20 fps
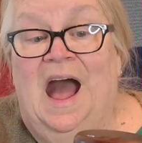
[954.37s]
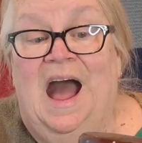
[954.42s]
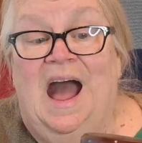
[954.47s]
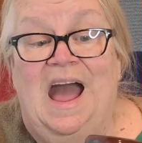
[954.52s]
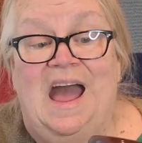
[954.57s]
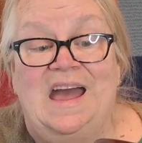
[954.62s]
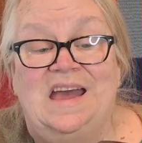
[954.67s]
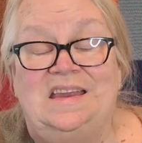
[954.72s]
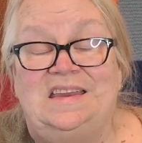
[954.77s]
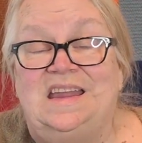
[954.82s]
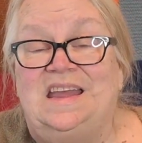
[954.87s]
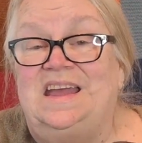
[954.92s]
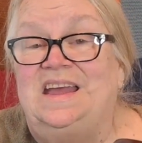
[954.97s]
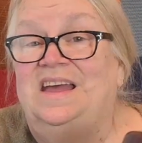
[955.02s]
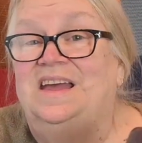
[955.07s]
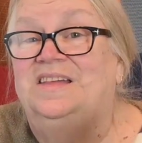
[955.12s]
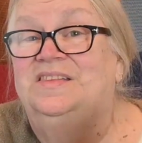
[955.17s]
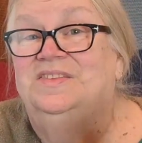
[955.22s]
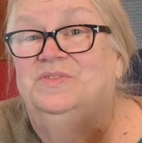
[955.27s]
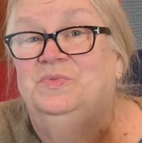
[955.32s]
And
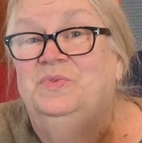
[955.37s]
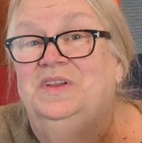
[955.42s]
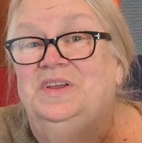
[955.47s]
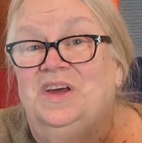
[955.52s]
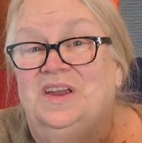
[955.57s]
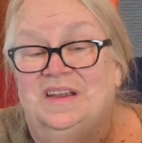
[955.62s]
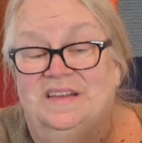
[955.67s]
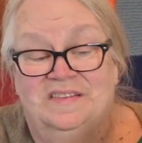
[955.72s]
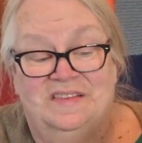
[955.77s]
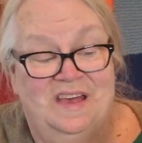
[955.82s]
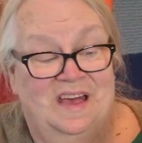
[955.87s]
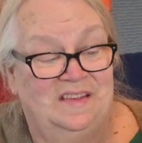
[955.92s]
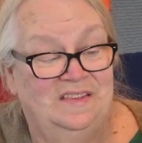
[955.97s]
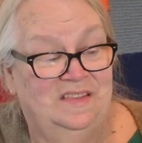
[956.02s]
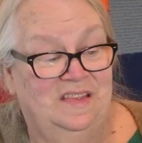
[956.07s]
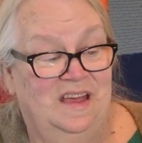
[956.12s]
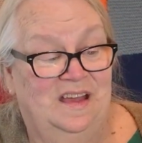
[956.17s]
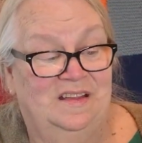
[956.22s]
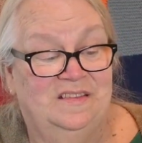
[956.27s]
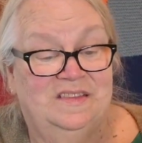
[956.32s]
it's really on its last
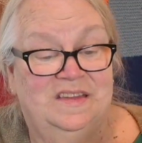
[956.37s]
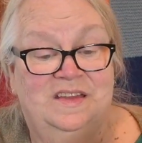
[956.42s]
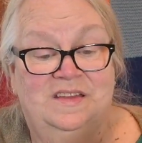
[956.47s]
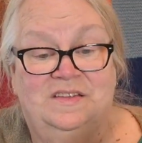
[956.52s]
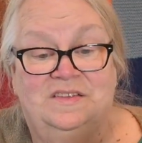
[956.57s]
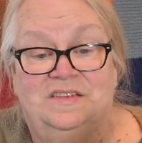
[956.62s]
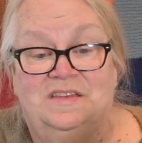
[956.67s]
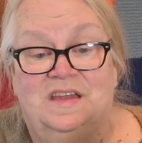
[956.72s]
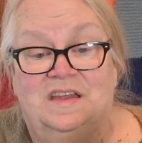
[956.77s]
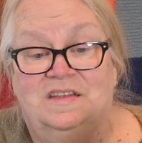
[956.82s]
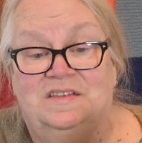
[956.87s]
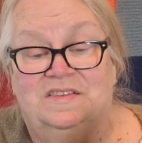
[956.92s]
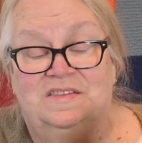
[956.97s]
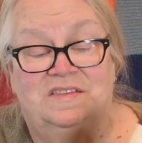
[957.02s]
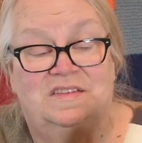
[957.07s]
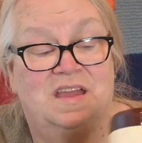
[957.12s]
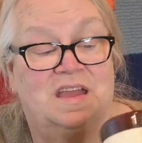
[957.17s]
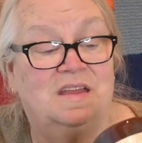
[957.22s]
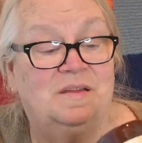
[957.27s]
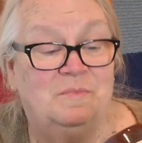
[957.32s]
legs. But
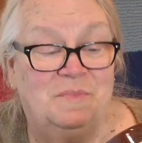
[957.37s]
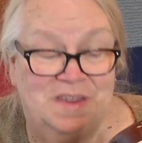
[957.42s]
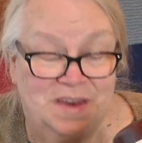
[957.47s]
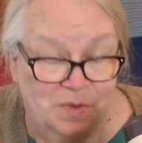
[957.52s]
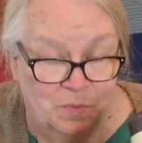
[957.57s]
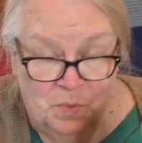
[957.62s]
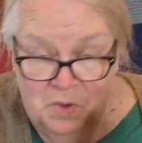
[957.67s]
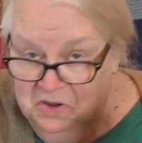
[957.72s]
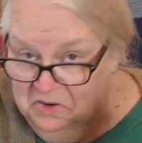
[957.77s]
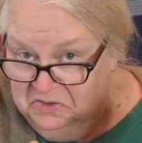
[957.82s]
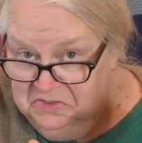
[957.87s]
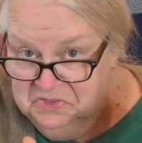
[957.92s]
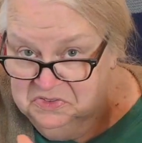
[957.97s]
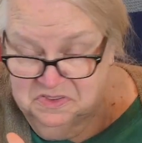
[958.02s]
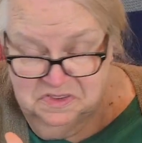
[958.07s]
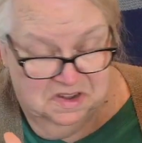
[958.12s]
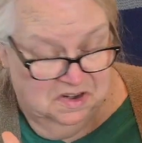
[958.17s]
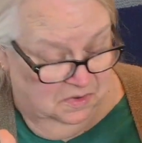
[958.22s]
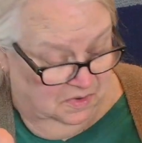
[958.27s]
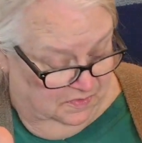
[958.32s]
it
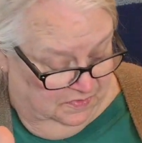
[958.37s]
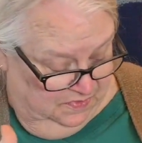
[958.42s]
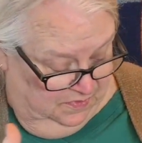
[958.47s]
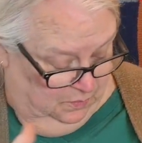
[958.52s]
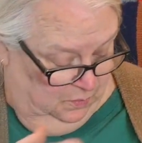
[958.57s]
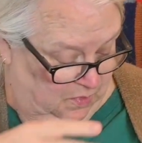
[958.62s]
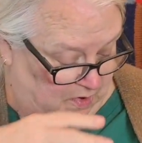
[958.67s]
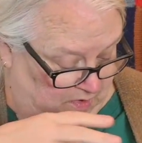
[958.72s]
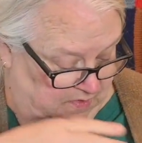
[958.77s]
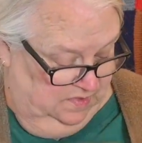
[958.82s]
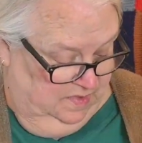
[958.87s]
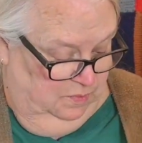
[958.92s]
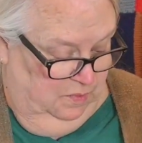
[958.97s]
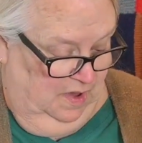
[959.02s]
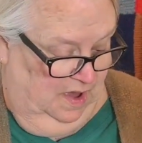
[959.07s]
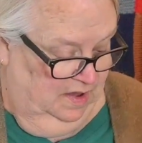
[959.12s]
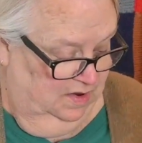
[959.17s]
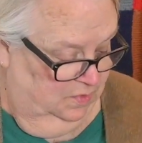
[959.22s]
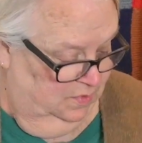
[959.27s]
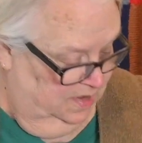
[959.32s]
works. If it works,
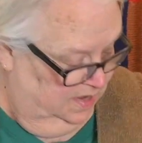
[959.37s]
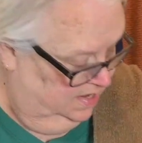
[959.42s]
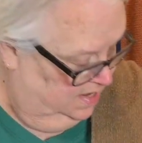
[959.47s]
why do I